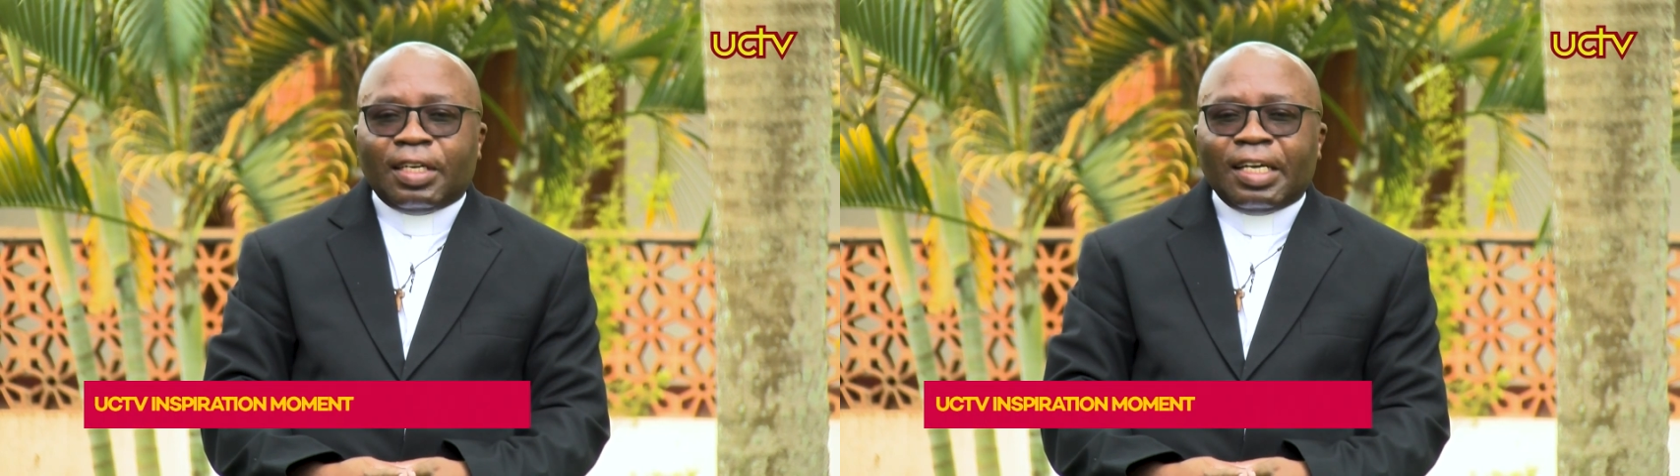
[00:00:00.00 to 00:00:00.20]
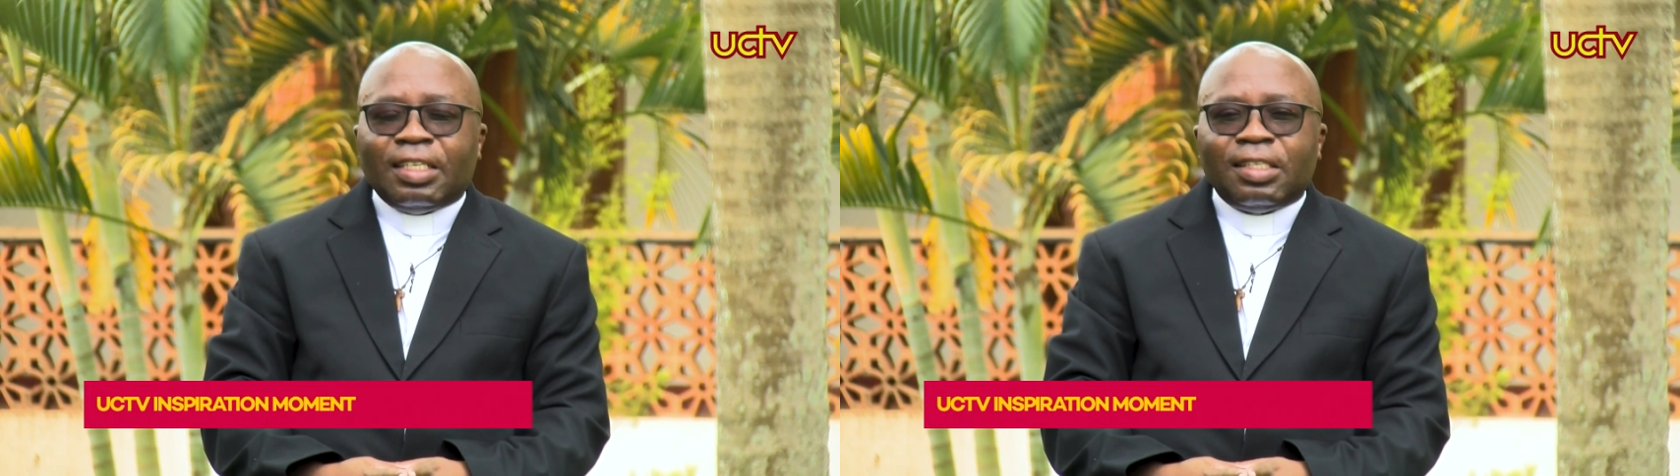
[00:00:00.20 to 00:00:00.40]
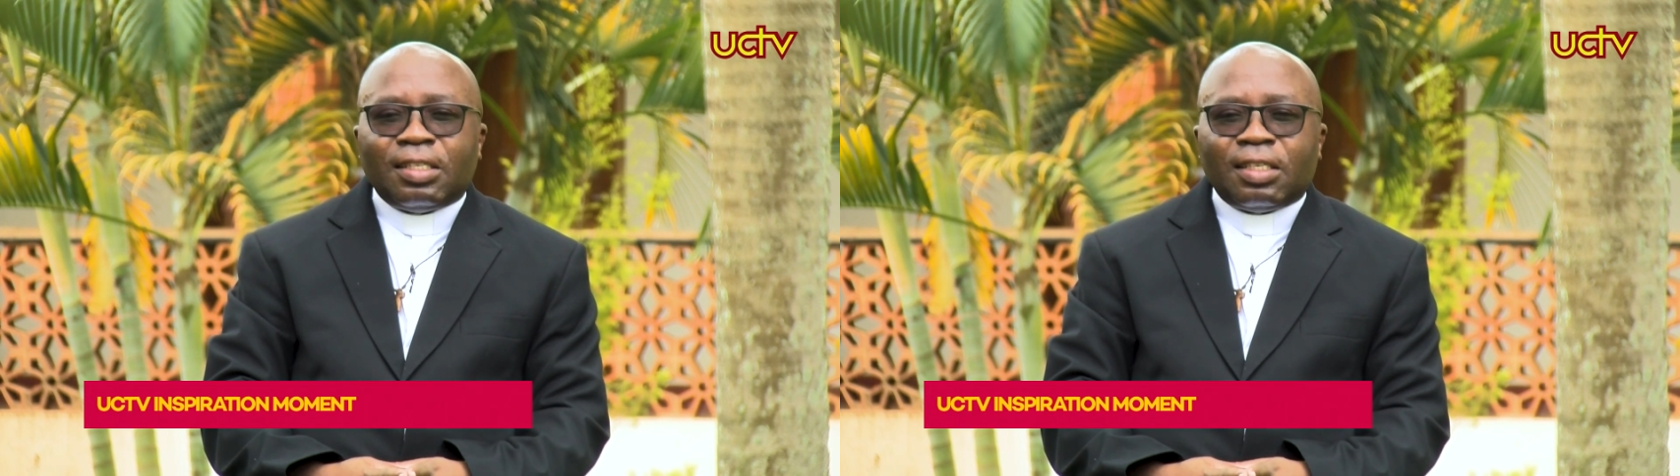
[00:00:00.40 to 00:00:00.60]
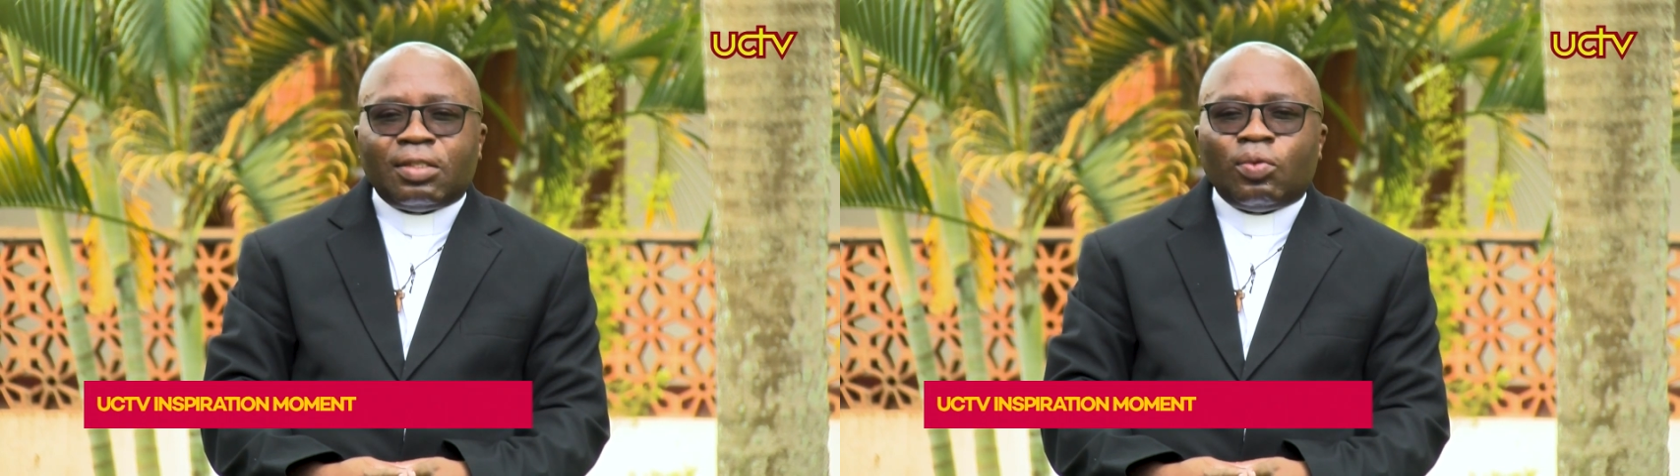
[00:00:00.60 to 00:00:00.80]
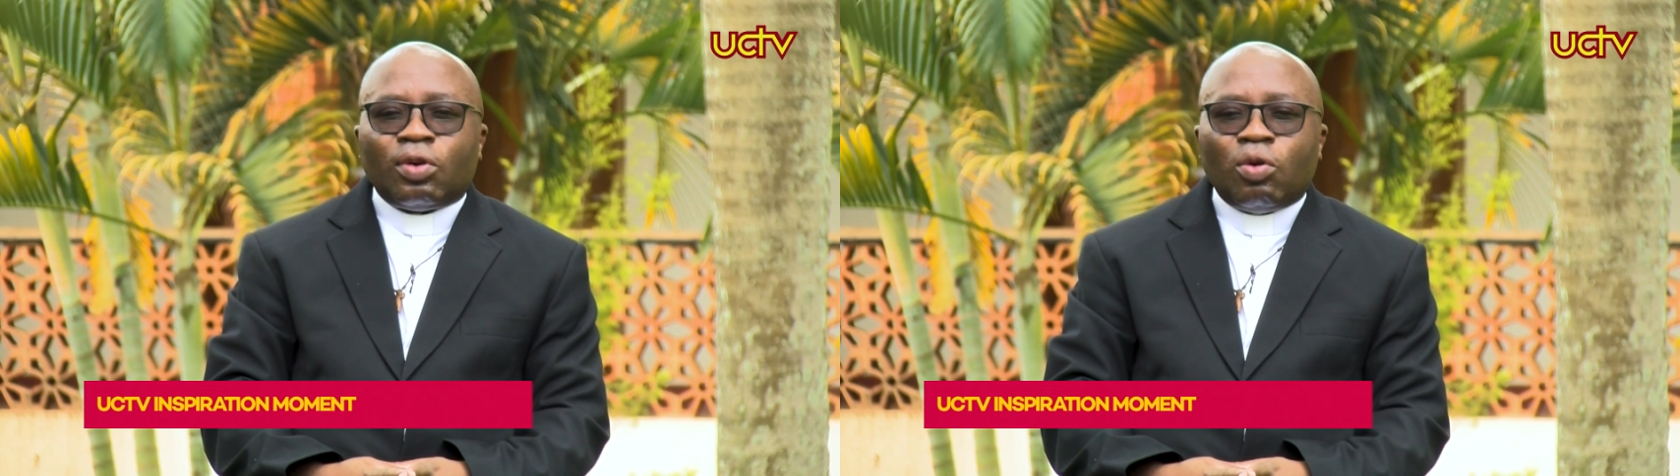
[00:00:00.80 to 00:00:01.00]
Again,
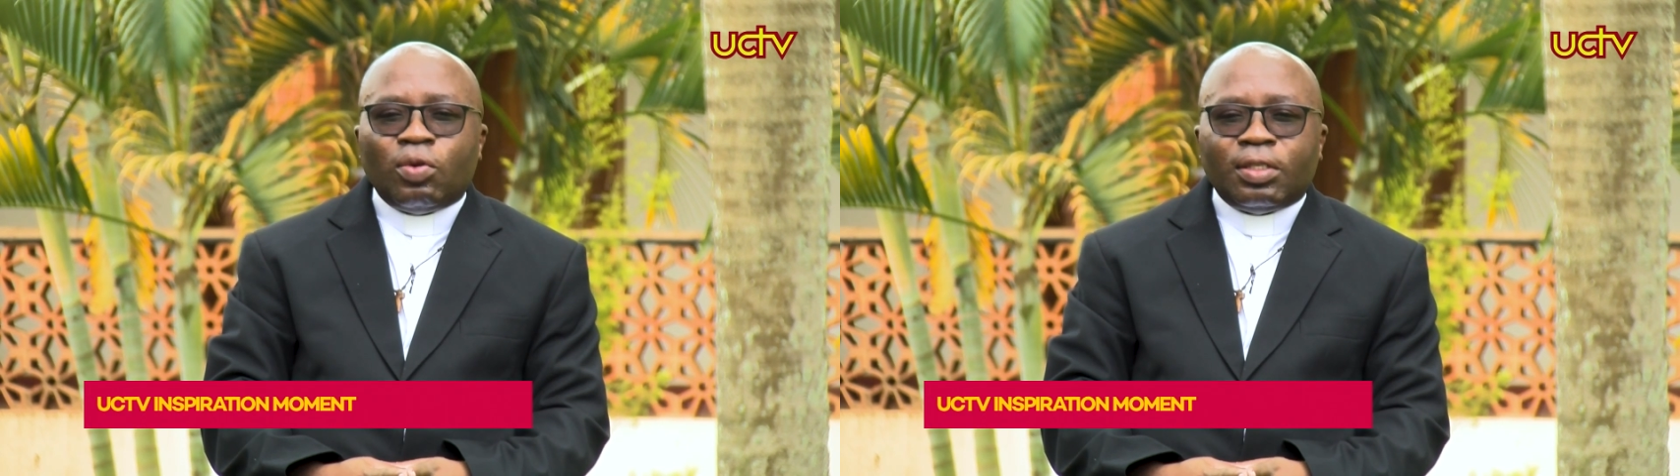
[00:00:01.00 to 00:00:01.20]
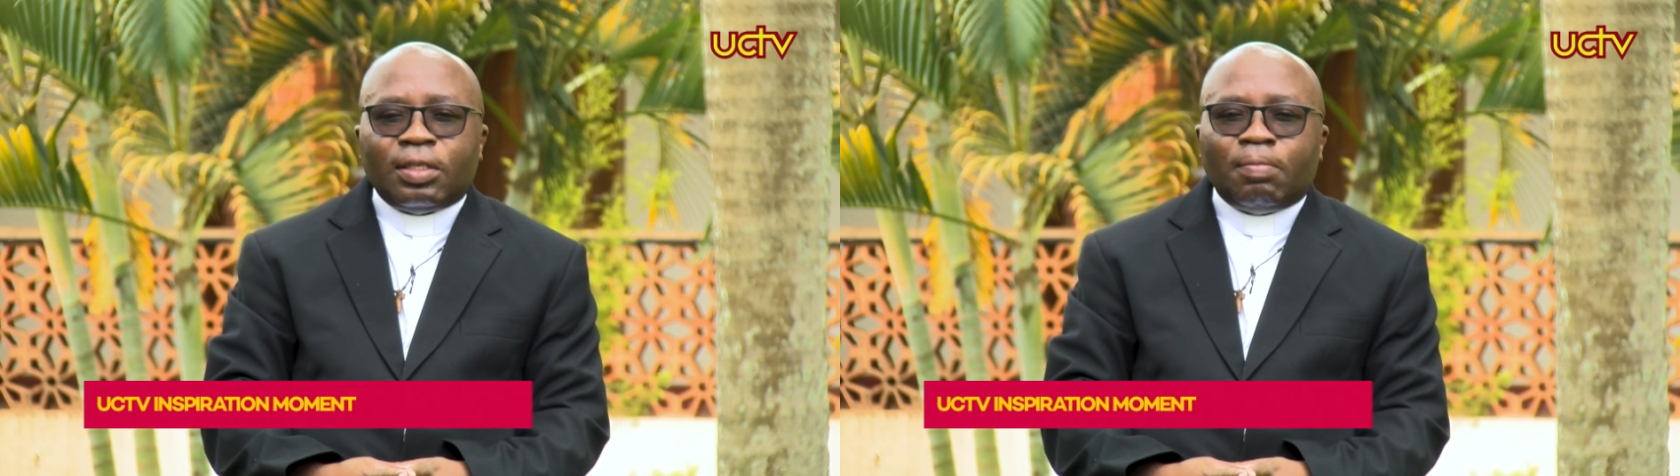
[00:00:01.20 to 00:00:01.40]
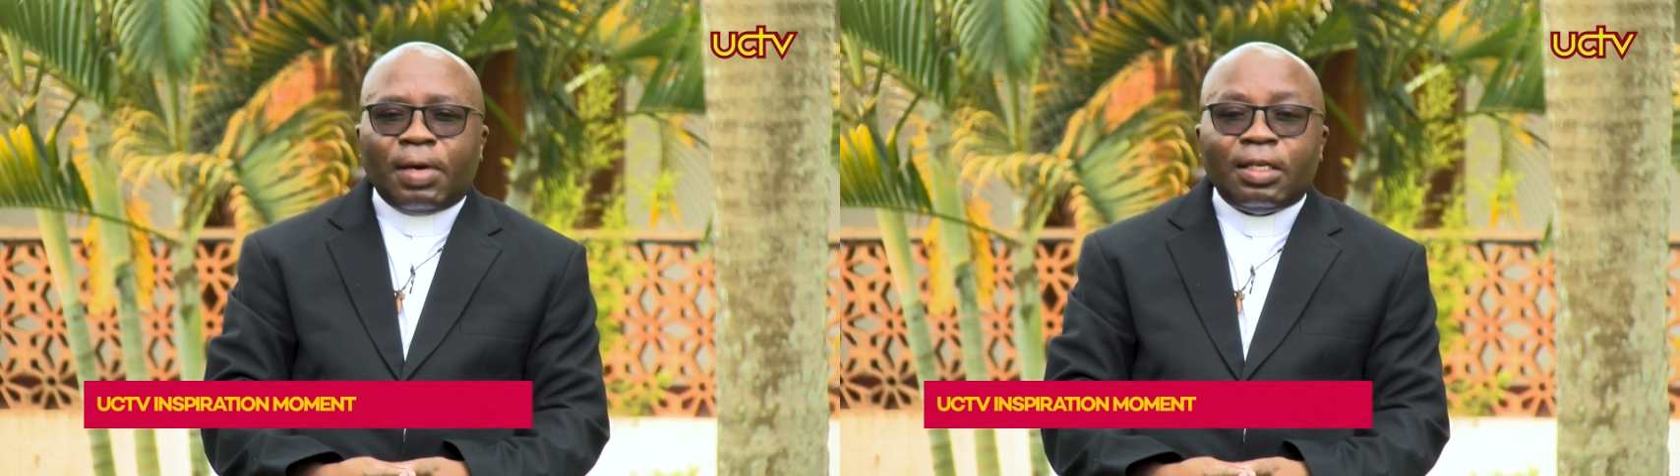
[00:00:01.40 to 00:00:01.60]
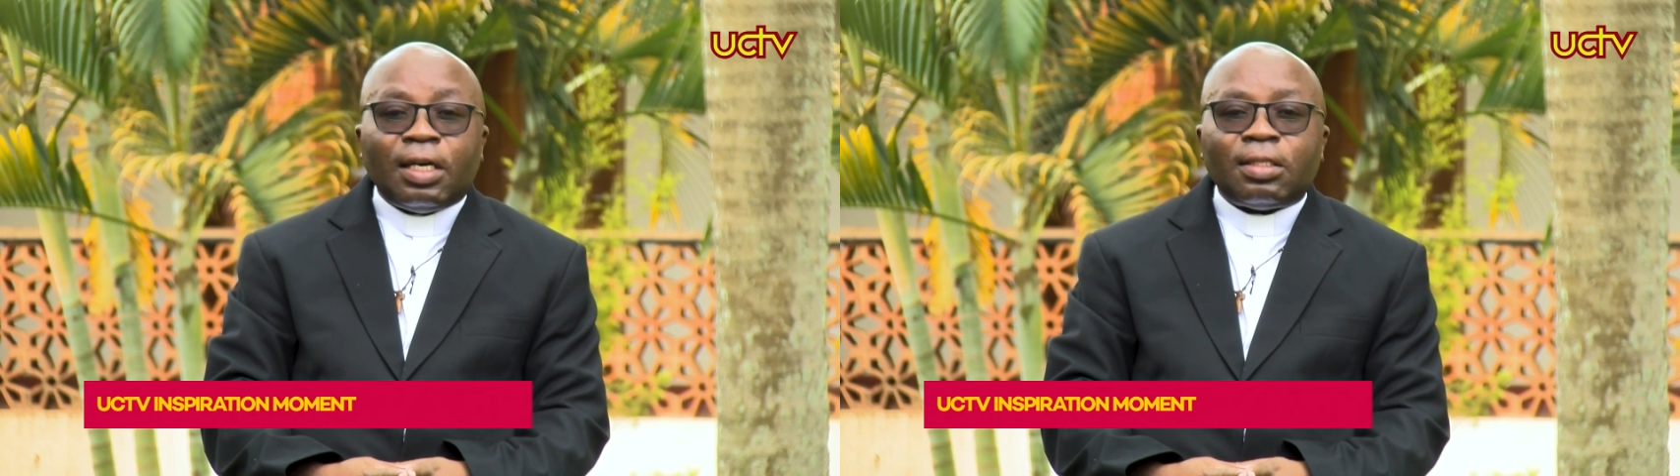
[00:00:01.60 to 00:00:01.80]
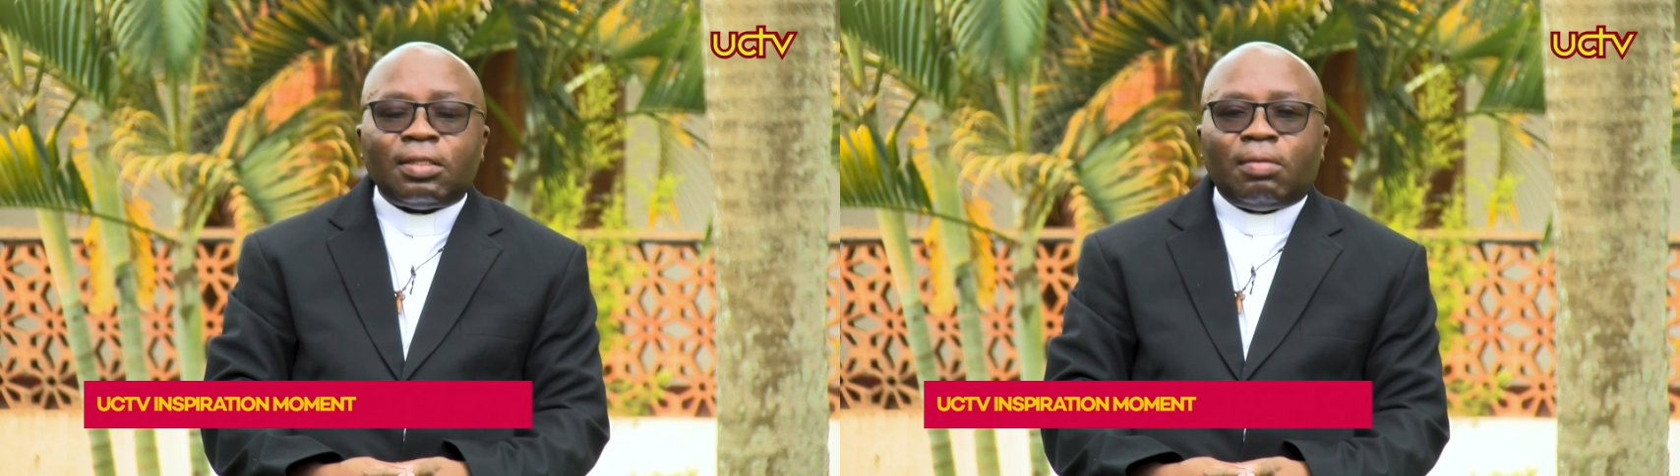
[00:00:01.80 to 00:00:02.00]
Jesus will always
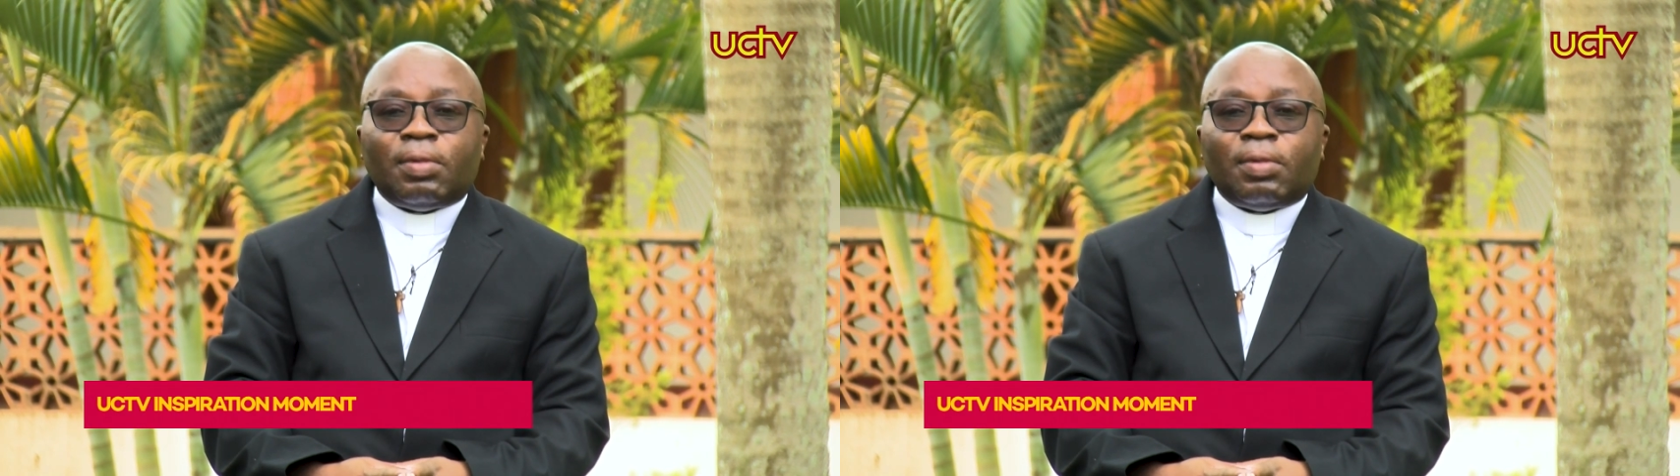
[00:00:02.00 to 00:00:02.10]
remind us,